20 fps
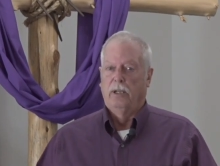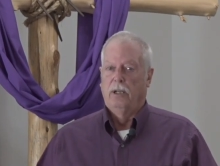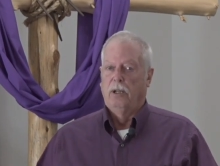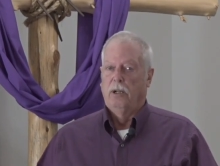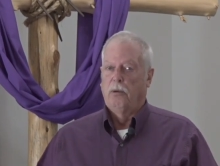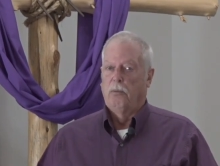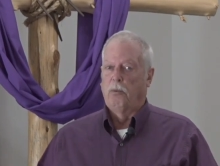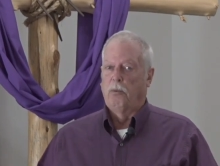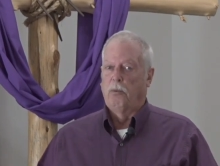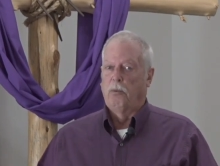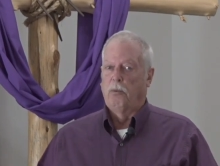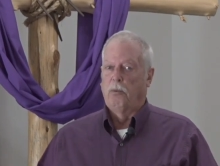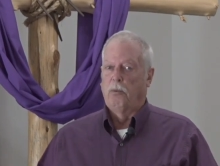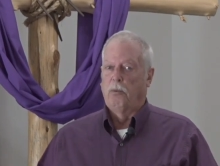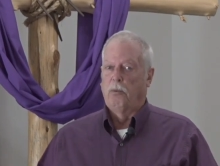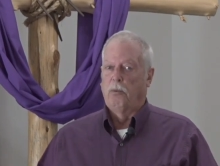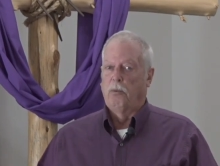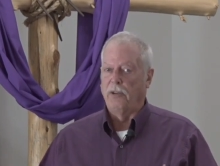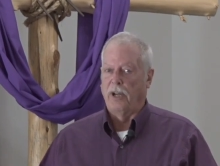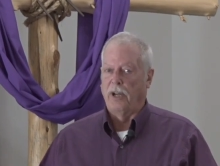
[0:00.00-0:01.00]
But my
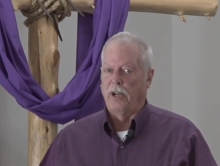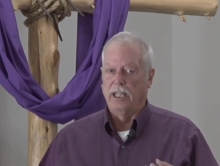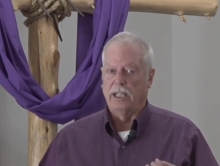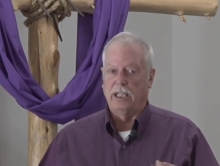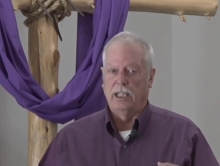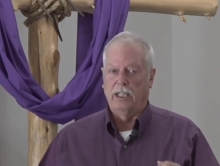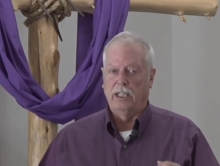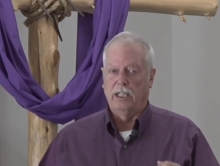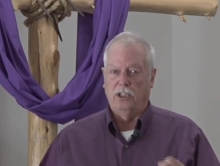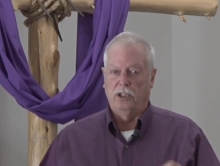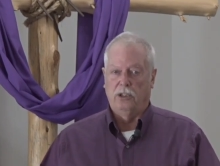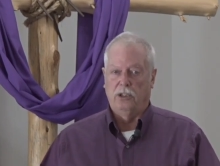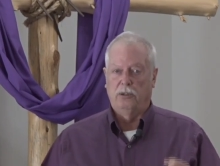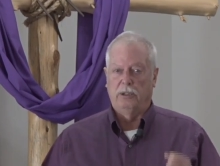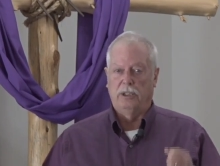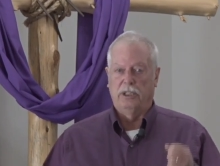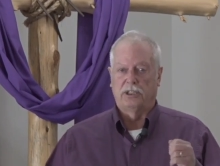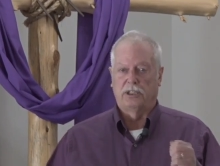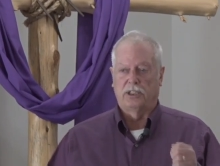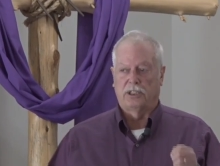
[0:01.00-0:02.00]
faith in you
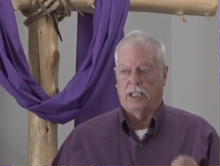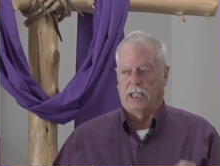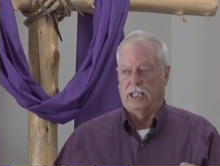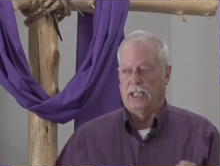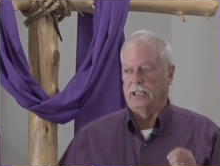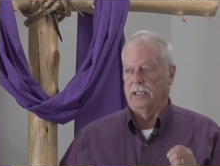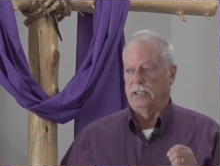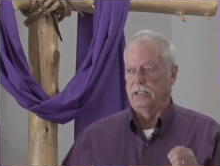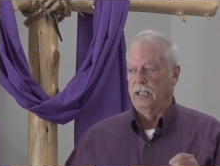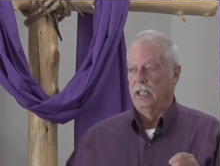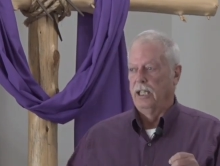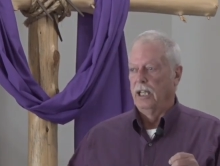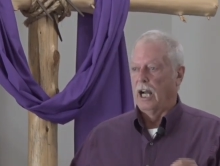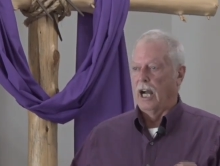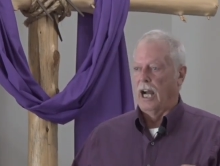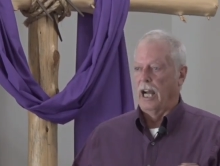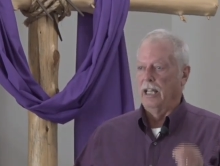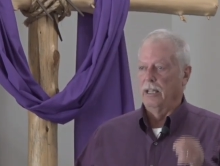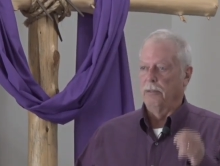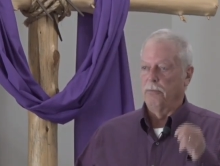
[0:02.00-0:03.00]
is solid.
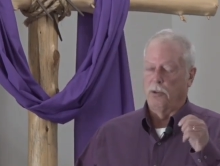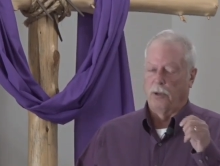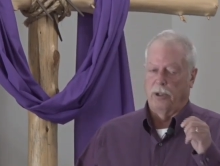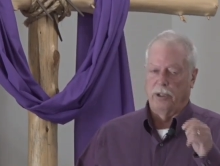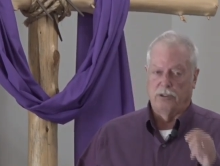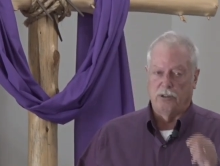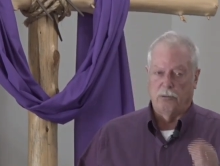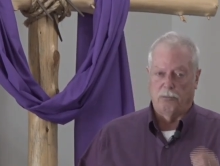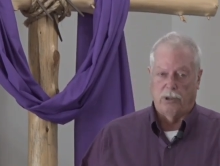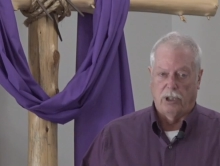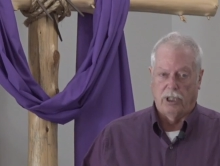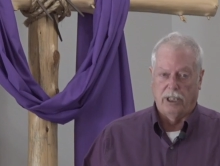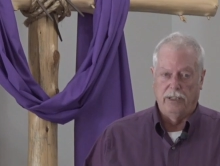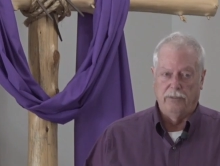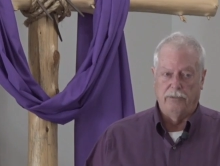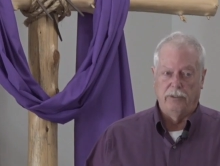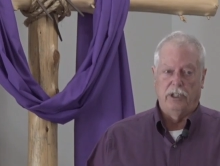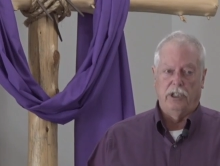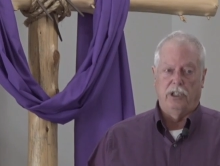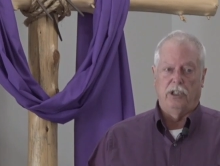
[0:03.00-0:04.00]
I am going to believe
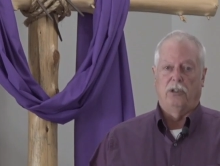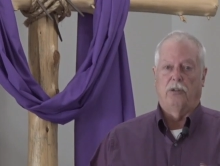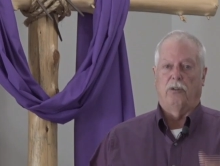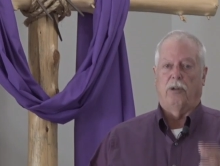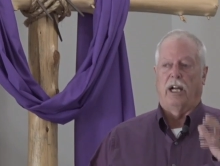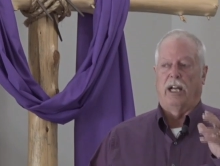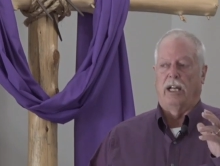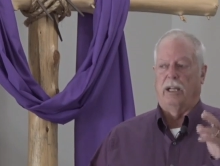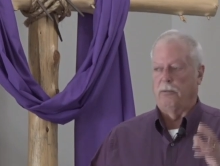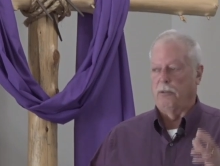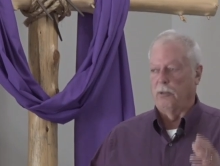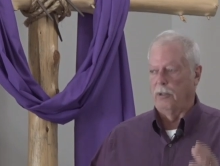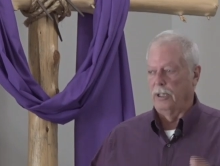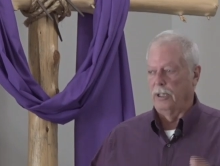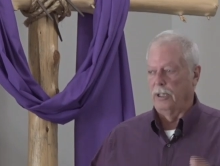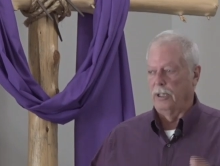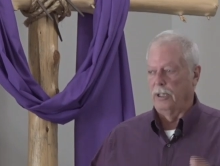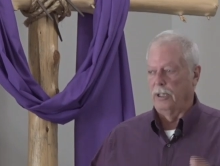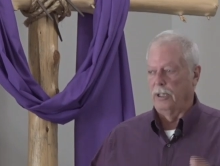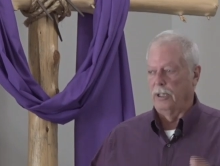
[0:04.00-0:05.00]
in you. I am going
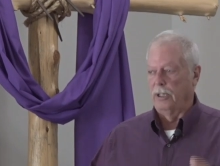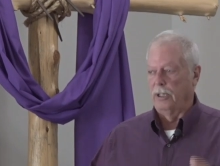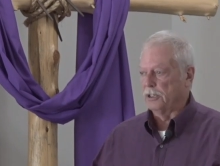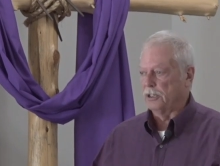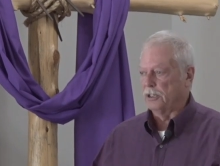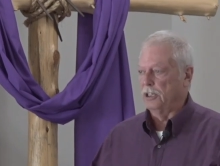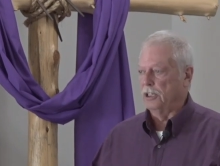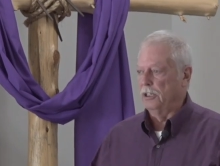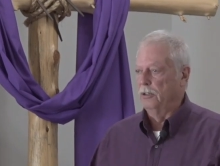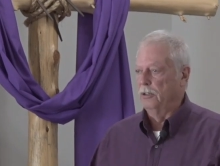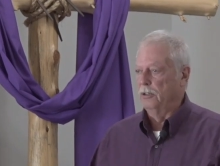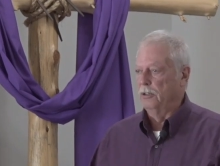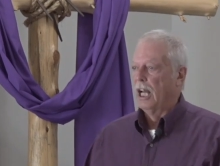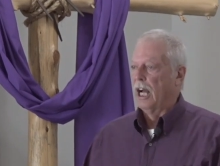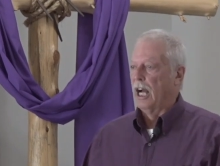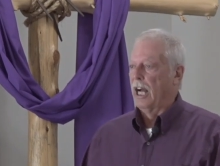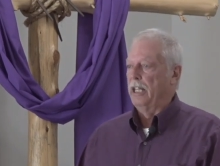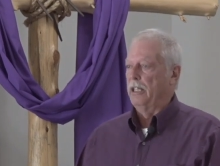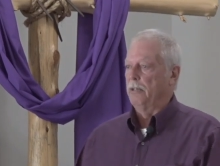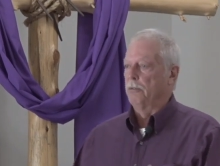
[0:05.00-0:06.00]
to trust you.
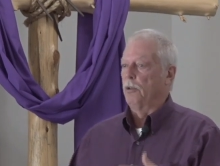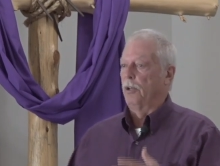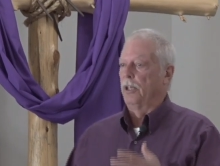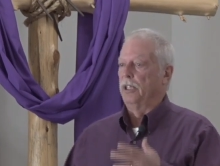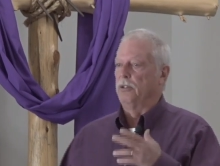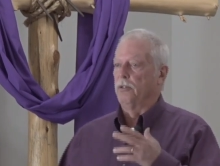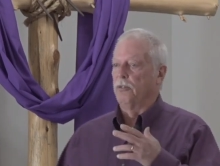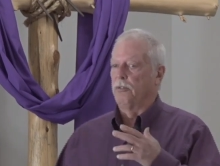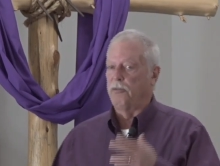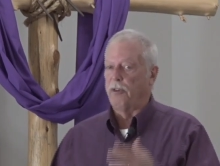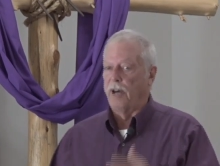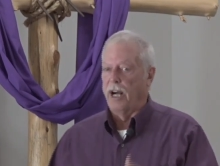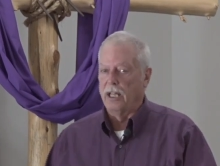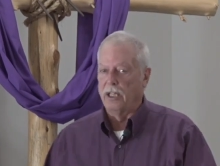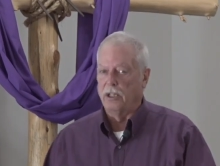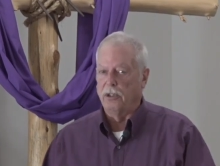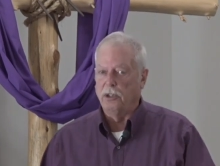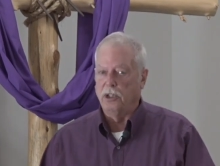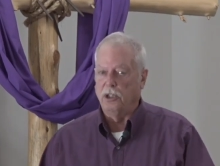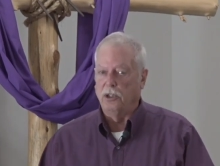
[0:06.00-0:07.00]
I am going to
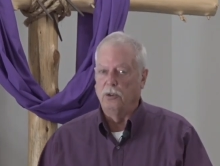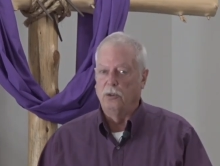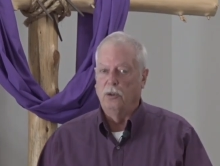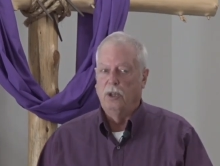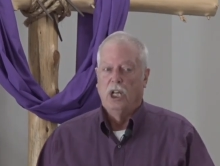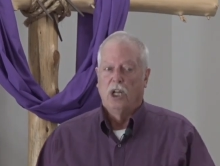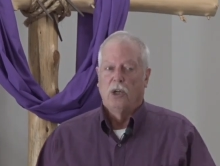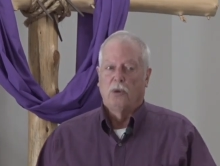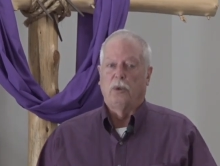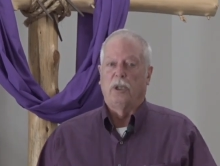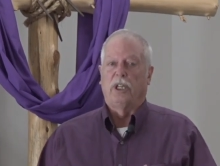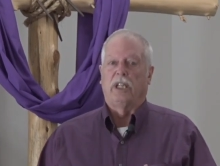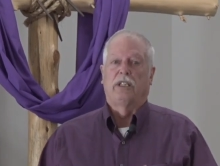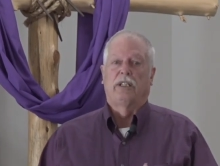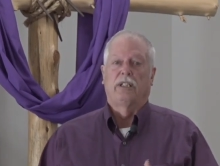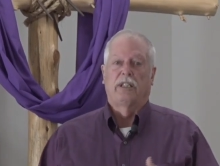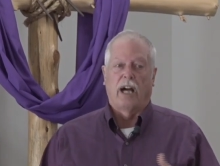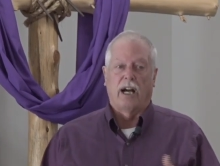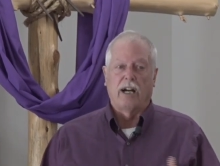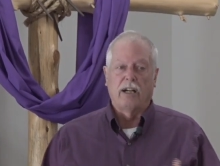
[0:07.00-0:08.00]
follow you
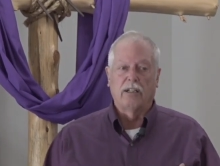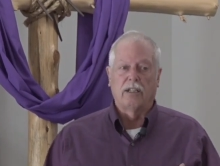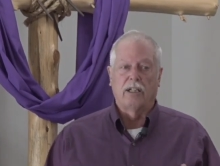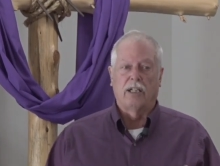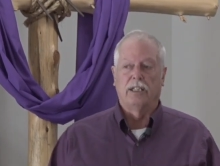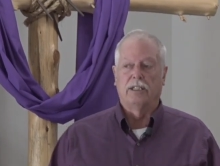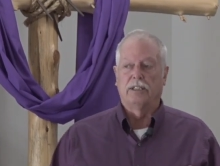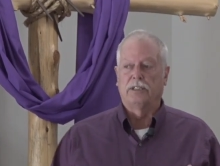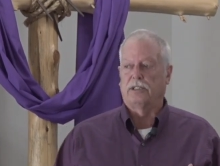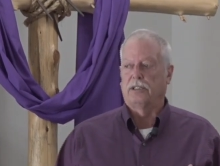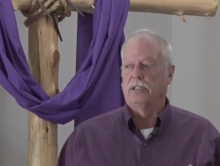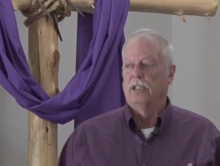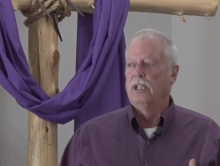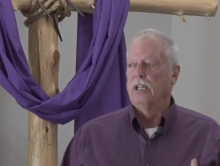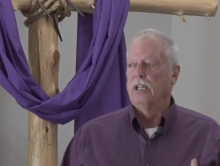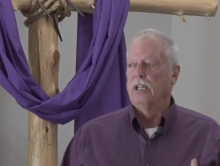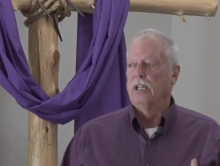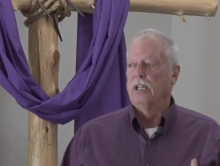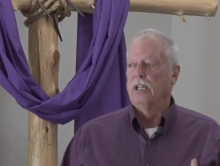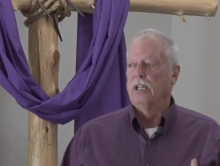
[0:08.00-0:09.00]
regardless
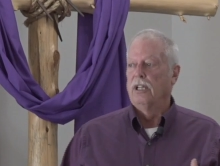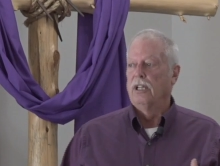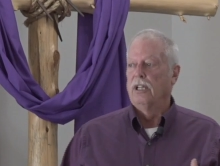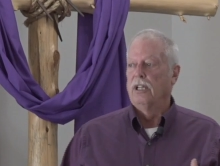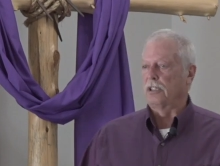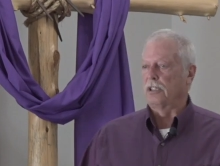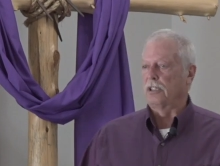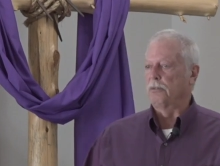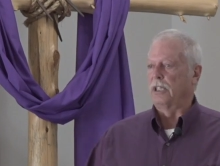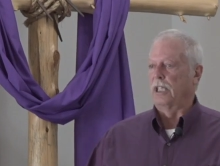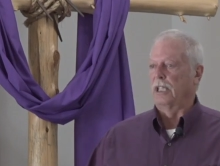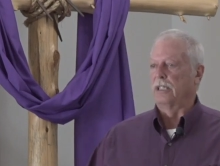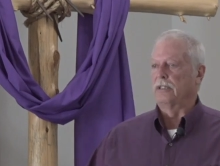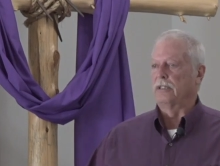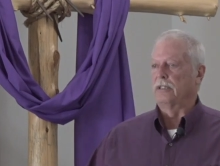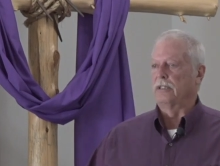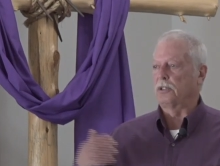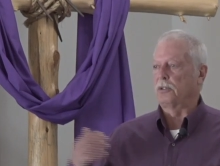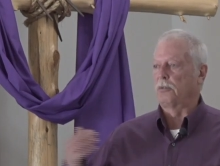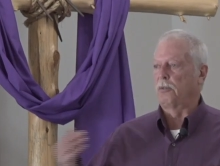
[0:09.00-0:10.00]
of the
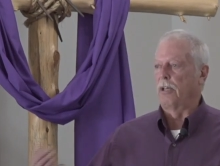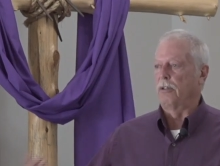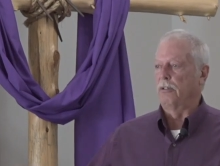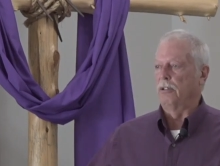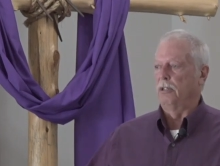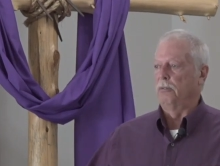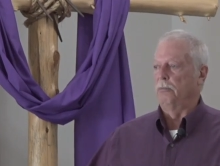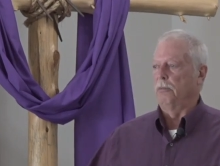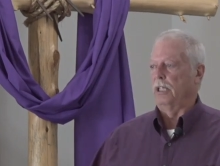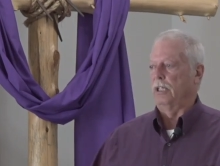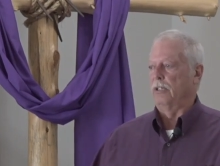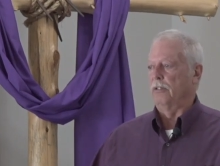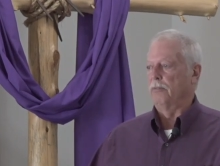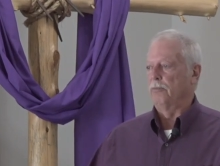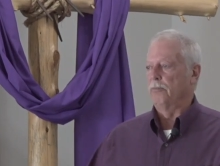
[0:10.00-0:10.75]
circumstances surrounding me.